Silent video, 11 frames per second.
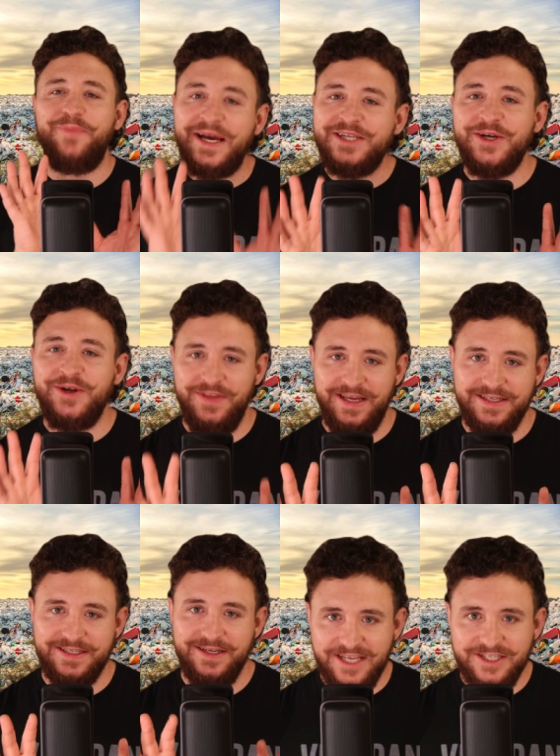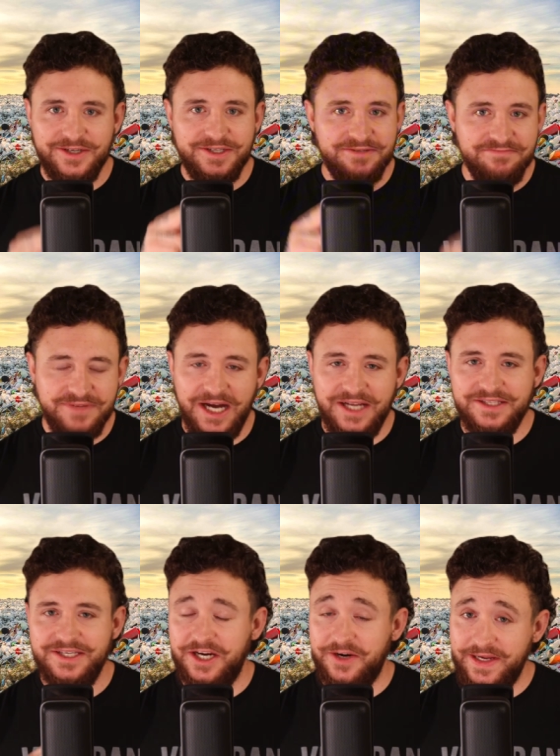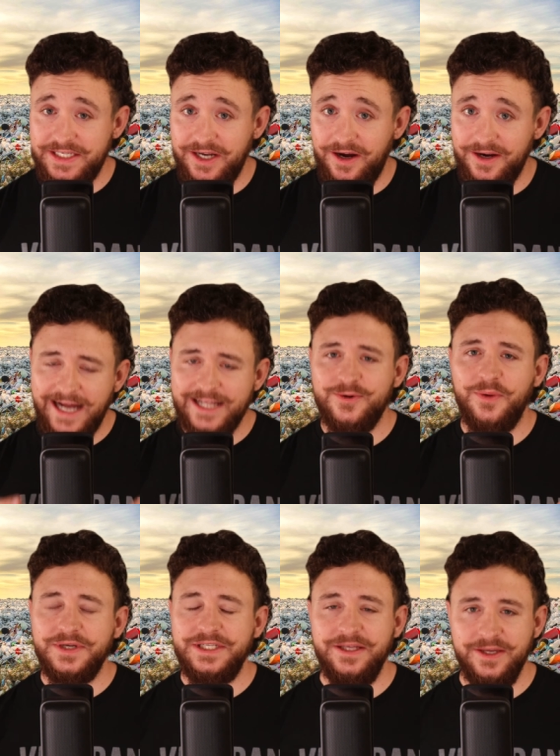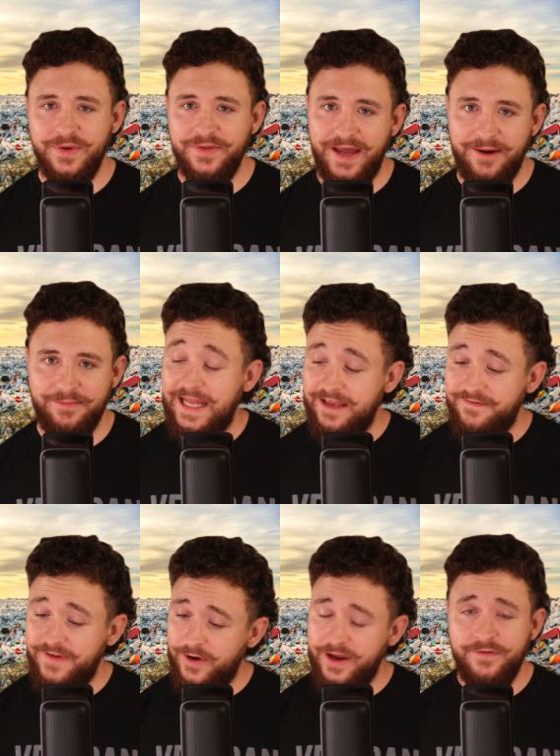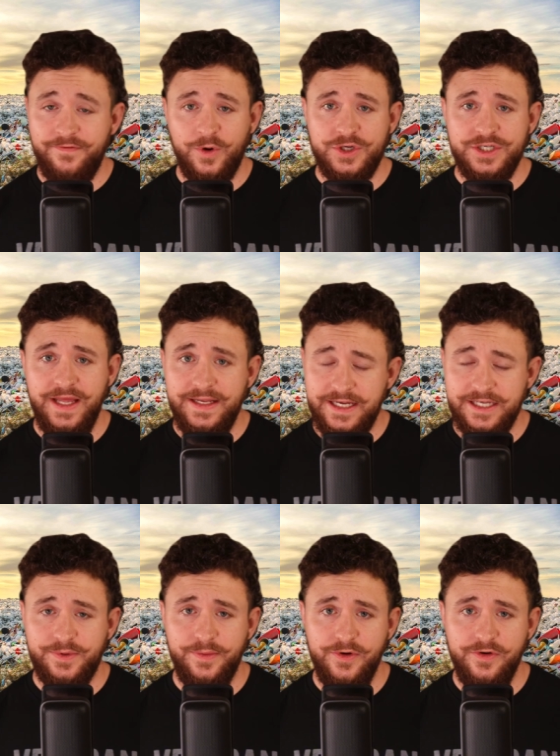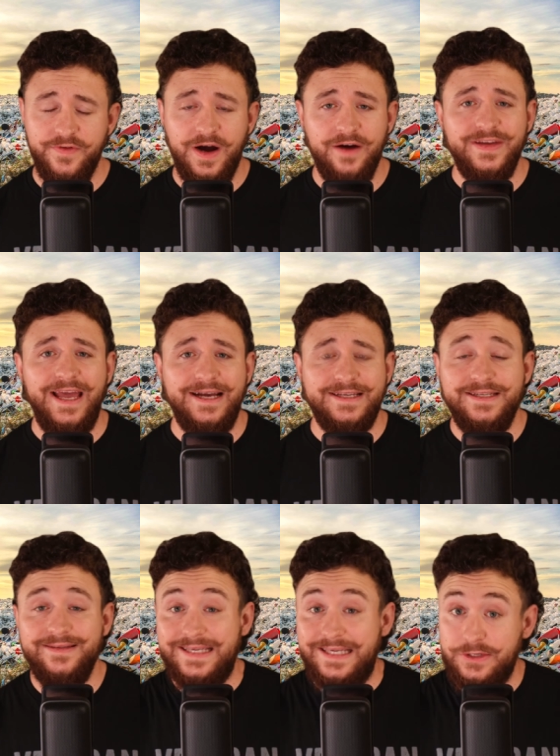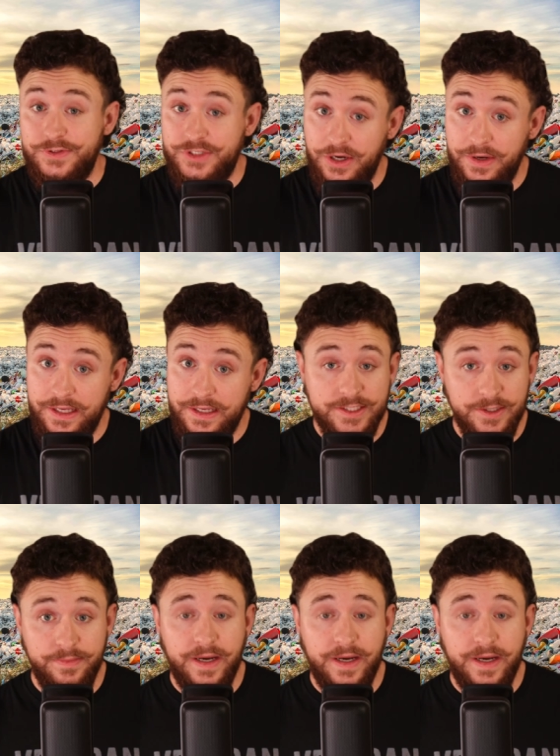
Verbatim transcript: picture this. Gangsters, guns, a crazy dog. That's what we're dealing with now. In a very unfortunate and desperate move, Avi accidentally kills Tony, his own